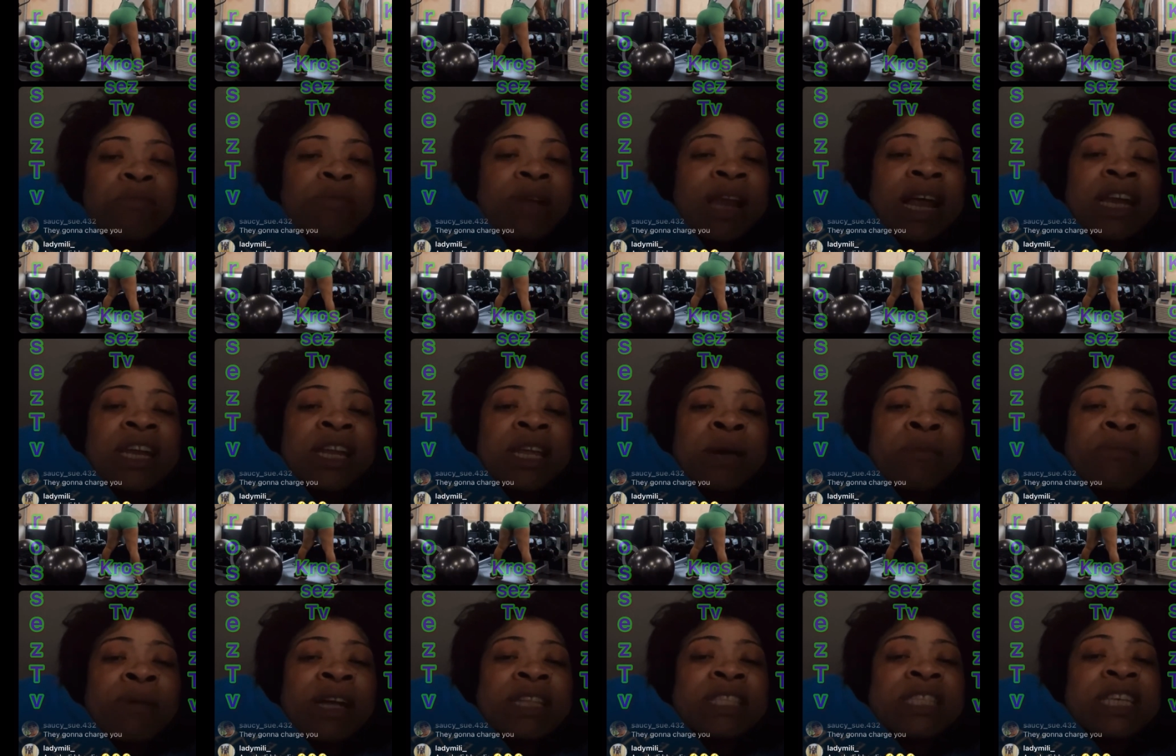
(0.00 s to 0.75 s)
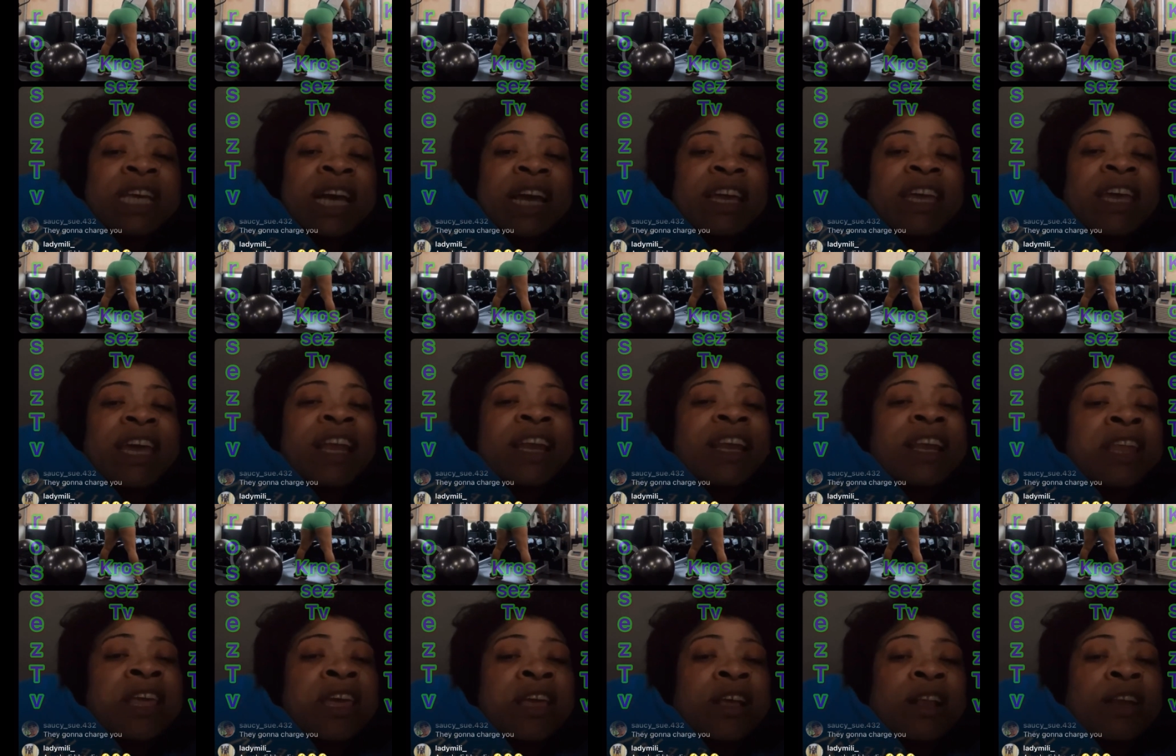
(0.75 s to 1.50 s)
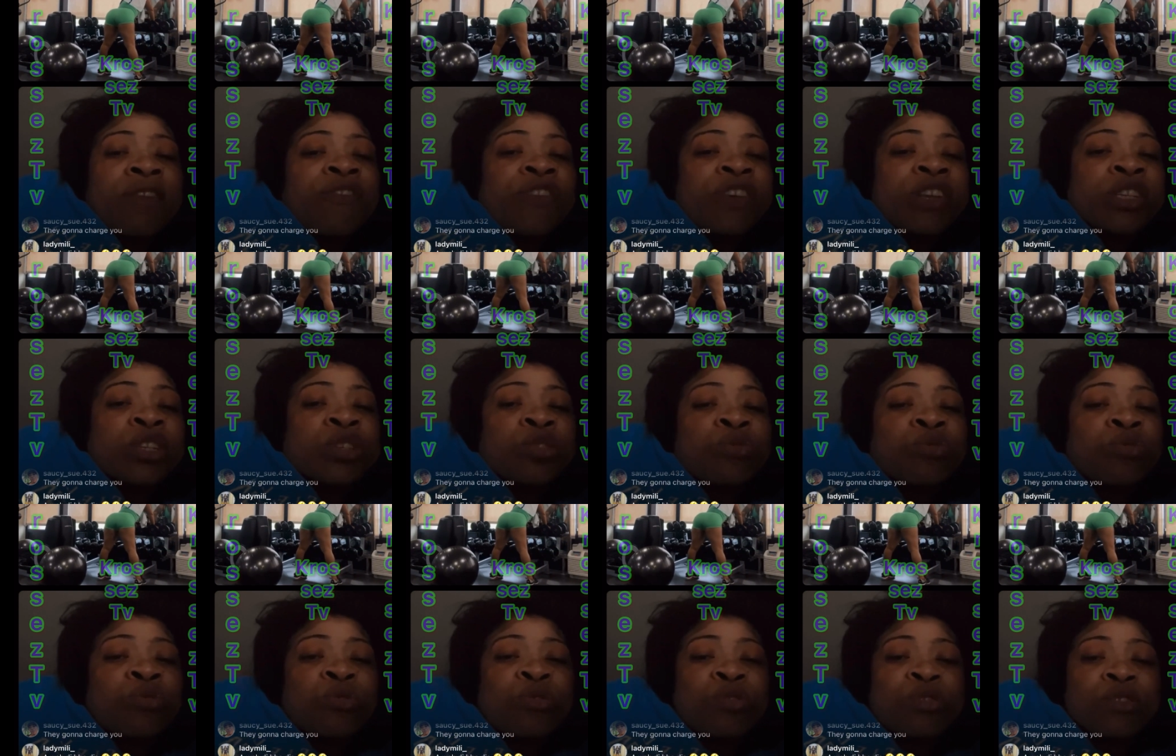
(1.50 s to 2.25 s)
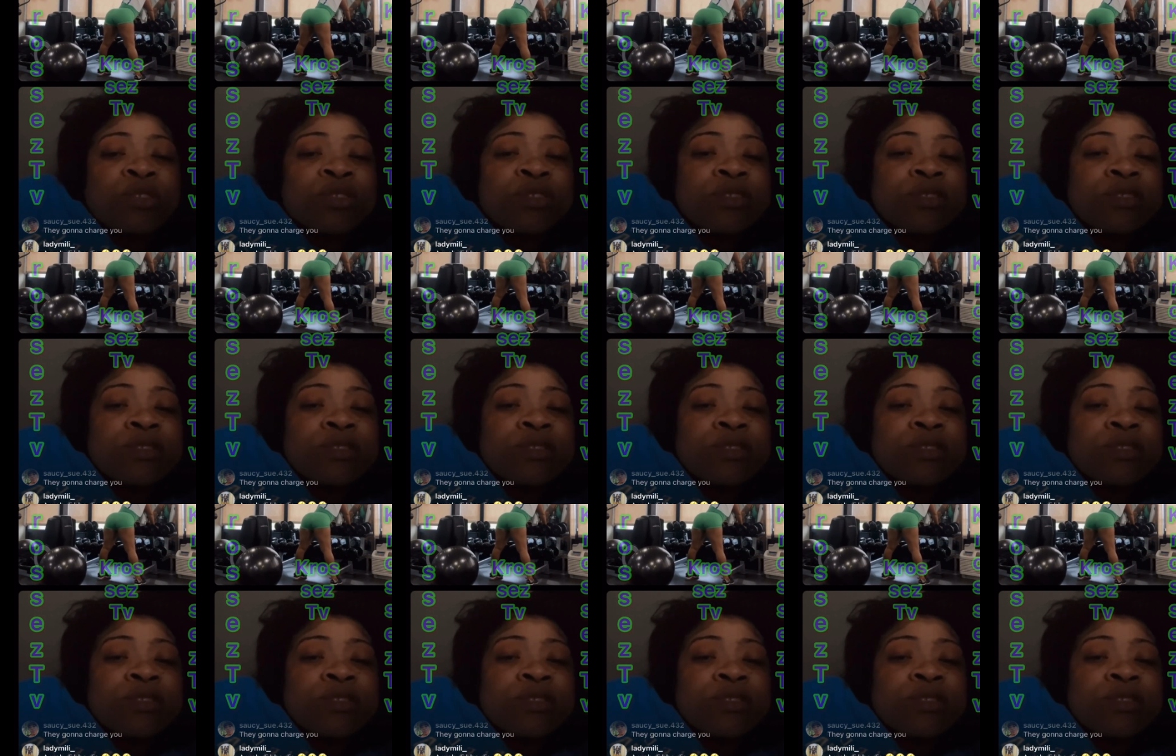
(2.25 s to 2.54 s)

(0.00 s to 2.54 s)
Blend your body, I get liquid for you.